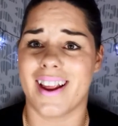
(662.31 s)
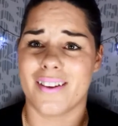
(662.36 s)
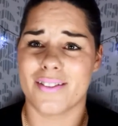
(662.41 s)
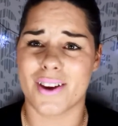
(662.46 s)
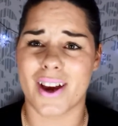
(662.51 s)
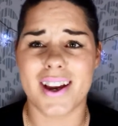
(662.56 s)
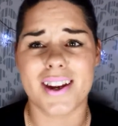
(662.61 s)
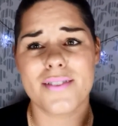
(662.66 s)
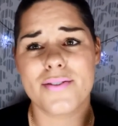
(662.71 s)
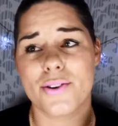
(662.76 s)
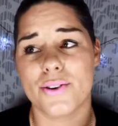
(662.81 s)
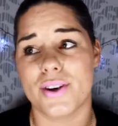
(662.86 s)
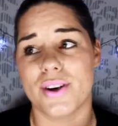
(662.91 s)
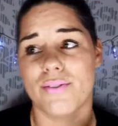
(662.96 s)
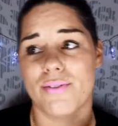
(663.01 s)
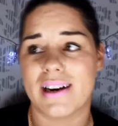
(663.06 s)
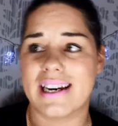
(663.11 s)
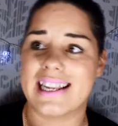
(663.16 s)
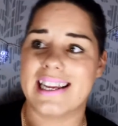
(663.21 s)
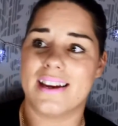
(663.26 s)
I've kind of only
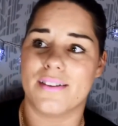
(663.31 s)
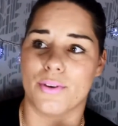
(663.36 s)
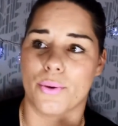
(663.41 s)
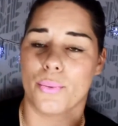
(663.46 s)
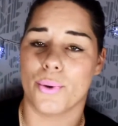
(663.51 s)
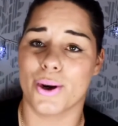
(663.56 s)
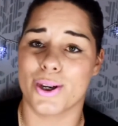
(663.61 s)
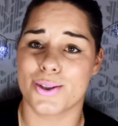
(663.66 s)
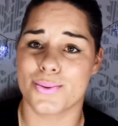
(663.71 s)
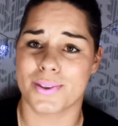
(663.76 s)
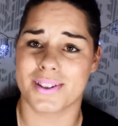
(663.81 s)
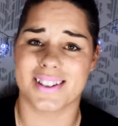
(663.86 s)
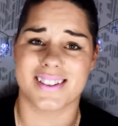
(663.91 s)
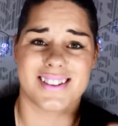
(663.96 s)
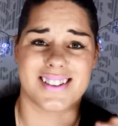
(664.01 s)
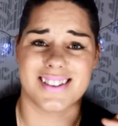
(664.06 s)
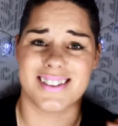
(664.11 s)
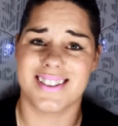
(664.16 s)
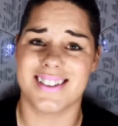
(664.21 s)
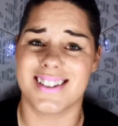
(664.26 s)
really ever worked with the
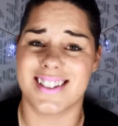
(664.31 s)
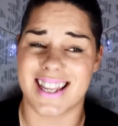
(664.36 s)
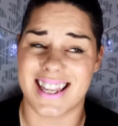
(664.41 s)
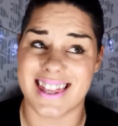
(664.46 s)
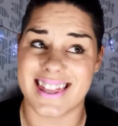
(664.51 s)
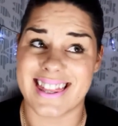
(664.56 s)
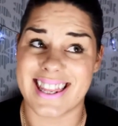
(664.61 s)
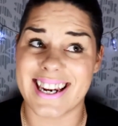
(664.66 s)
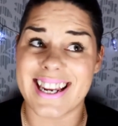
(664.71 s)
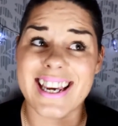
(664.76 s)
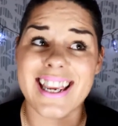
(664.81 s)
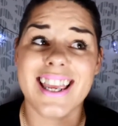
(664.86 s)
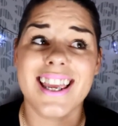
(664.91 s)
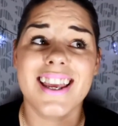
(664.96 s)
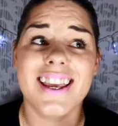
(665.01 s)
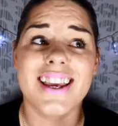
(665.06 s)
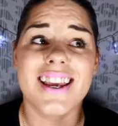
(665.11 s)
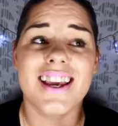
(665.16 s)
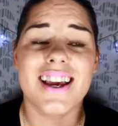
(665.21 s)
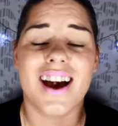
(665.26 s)
synthetic
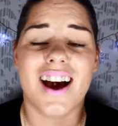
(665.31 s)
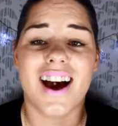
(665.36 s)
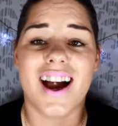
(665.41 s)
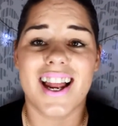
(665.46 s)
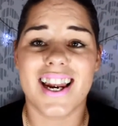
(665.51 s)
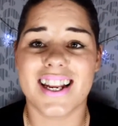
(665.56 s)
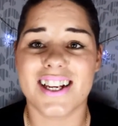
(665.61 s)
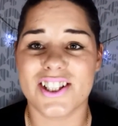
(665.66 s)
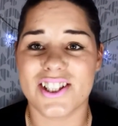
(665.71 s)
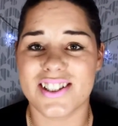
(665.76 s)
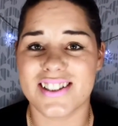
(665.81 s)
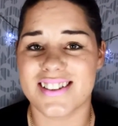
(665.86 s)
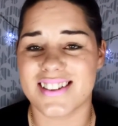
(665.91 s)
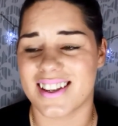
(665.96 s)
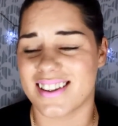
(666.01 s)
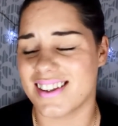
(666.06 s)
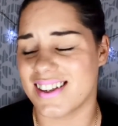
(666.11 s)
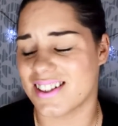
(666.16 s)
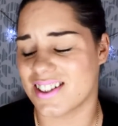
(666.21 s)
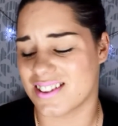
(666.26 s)
eyelashes,
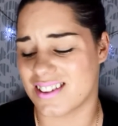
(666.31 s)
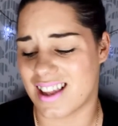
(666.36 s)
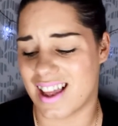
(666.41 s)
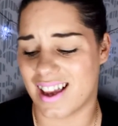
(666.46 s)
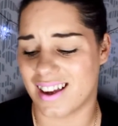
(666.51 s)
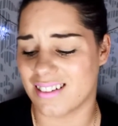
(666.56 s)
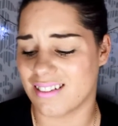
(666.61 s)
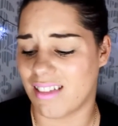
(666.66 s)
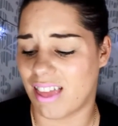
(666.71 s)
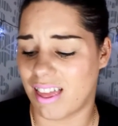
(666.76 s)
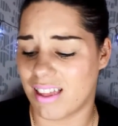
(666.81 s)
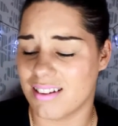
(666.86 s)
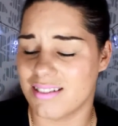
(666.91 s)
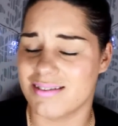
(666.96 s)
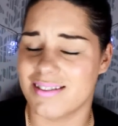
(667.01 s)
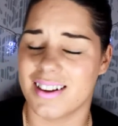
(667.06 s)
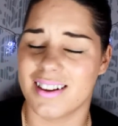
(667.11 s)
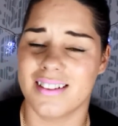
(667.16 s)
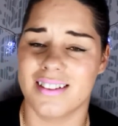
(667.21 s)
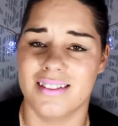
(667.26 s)
and they're just like,
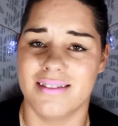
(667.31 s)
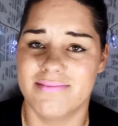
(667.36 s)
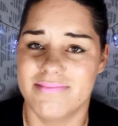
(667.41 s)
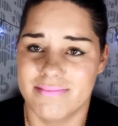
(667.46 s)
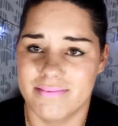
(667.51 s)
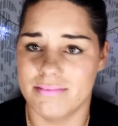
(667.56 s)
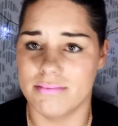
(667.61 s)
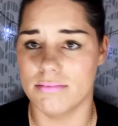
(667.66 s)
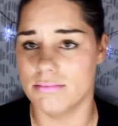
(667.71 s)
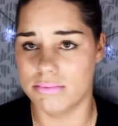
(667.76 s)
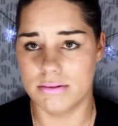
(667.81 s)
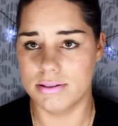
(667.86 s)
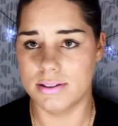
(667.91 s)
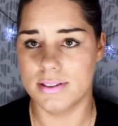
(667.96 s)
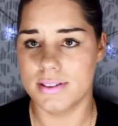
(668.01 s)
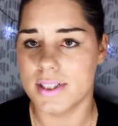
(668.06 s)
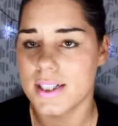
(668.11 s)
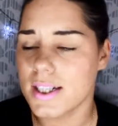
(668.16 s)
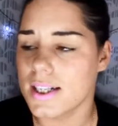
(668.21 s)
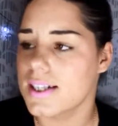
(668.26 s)
ugh.
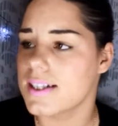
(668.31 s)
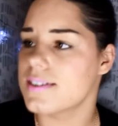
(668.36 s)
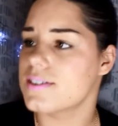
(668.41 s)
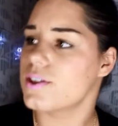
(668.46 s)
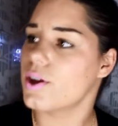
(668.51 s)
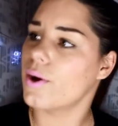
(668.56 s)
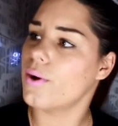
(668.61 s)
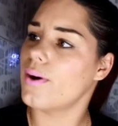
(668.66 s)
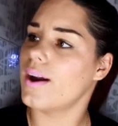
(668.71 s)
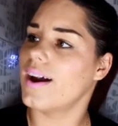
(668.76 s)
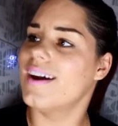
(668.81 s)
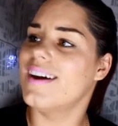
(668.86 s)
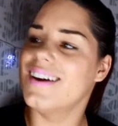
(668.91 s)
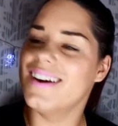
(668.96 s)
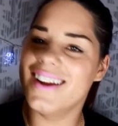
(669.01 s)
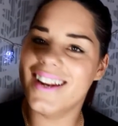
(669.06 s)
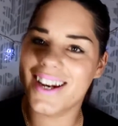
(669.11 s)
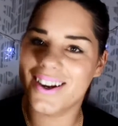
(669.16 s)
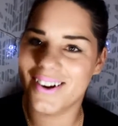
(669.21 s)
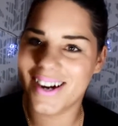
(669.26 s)
So
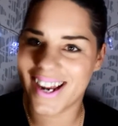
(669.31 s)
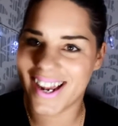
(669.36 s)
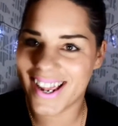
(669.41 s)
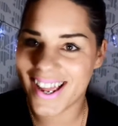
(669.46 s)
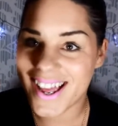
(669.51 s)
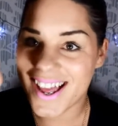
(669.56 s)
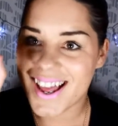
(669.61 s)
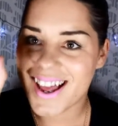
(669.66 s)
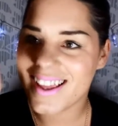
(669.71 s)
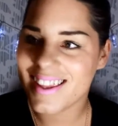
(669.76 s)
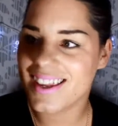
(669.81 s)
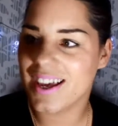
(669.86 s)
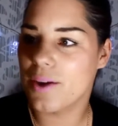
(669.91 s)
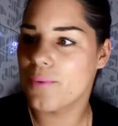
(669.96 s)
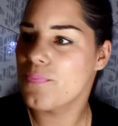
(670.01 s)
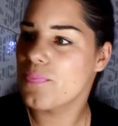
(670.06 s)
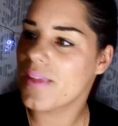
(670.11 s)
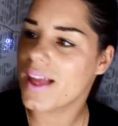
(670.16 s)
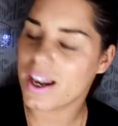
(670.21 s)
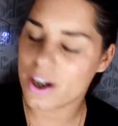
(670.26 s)
anyway, yeah,
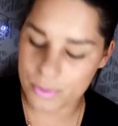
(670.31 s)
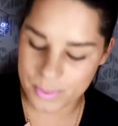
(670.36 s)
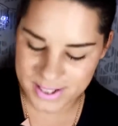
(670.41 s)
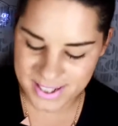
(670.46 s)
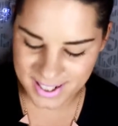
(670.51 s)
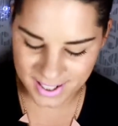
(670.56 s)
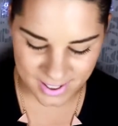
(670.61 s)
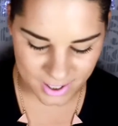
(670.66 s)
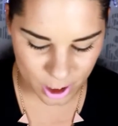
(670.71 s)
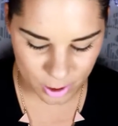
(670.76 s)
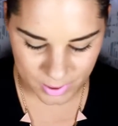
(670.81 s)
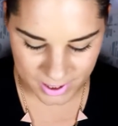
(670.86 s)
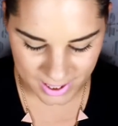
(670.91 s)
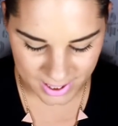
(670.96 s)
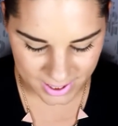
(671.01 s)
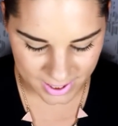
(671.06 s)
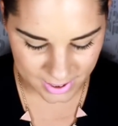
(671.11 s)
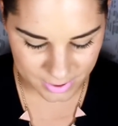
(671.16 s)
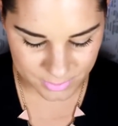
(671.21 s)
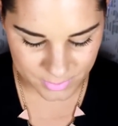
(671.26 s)
100% human
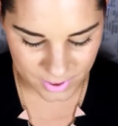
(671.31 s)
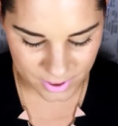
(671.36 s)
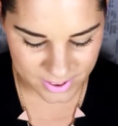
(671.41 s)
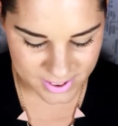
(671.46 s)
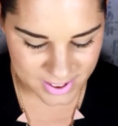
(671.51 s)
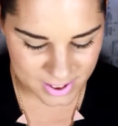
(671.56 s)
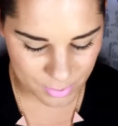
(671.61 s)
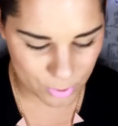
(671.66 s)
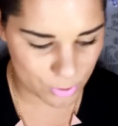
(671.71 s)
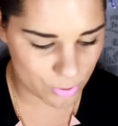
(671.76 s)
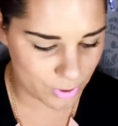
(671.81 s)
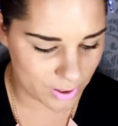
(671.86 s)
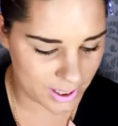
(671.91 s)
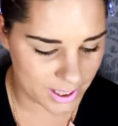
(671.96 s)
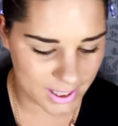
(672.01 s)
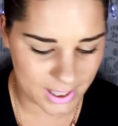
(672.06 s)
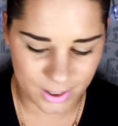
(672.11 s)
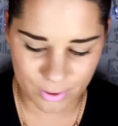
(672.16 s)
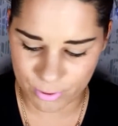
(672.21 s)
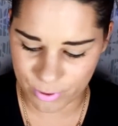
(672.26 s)
hair. There are some
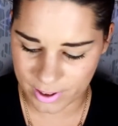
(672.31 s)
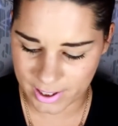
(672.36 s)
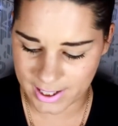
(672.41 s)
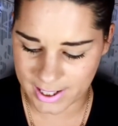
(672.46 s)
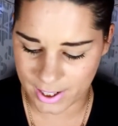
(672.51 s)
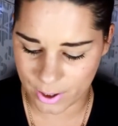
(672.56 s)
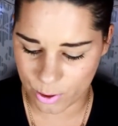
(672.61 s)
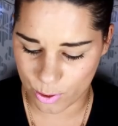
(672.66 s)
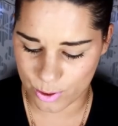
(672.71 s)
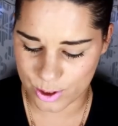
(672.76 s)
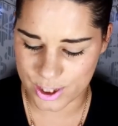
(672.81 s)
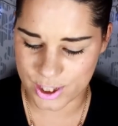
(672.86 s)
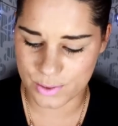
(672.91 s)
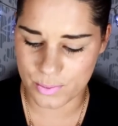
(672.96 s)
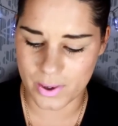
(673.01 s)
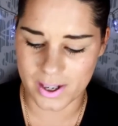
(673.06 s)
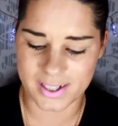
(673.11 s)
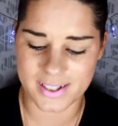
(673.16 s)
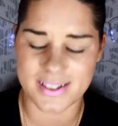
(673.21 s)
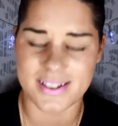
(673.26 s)
really, really
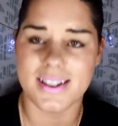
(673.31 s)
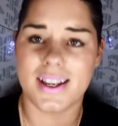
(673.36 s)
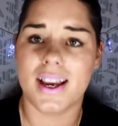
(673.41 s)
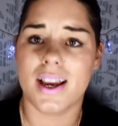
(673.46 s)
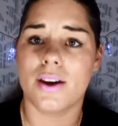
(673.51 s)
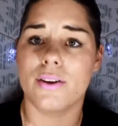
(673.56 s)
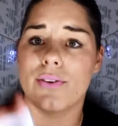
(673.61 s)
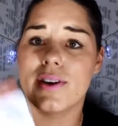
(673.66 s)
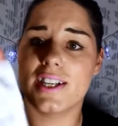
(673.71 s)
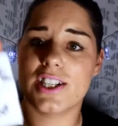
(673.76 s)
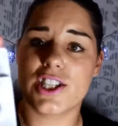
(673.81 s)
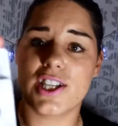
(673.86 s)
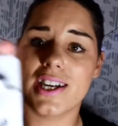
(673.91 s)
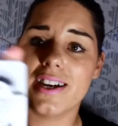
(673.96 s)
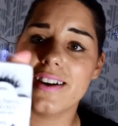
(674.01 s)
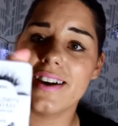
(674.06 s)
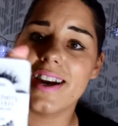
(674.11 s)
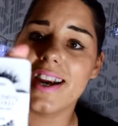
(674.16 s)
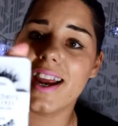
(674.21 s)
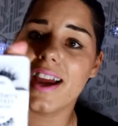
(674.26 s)
gorgeous ones. Red
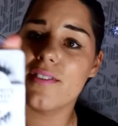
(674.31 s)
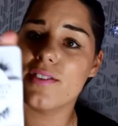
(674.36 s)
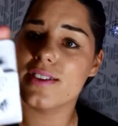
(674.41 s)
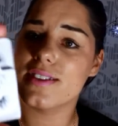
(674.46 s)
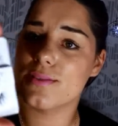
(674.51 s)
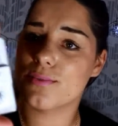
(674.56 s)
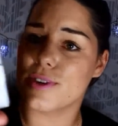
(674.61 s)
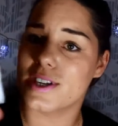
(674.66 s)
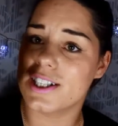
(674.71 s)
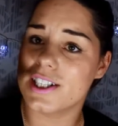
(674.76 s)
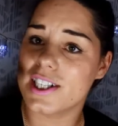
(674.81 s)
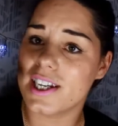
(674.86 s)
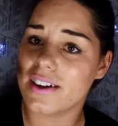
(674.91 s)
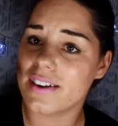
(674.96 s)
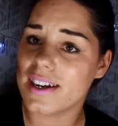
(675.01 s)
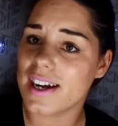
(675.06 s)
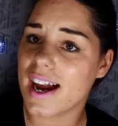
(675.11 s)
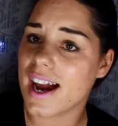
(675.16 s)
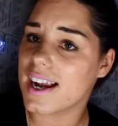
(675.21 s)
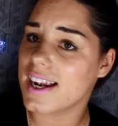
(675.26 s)
cherry, I've got some red
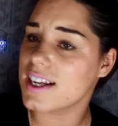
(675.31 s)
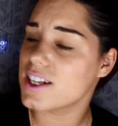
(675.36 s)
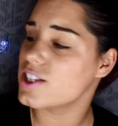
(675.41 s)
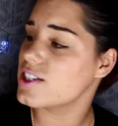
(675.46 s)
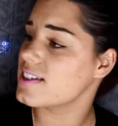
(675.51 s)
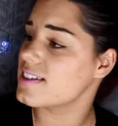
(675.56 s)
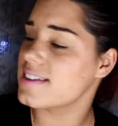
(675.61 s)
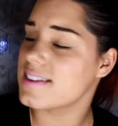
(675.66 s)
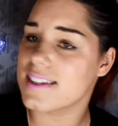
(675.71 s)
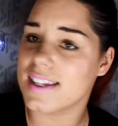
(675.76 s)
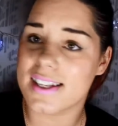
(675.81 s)
cherry eyelashes.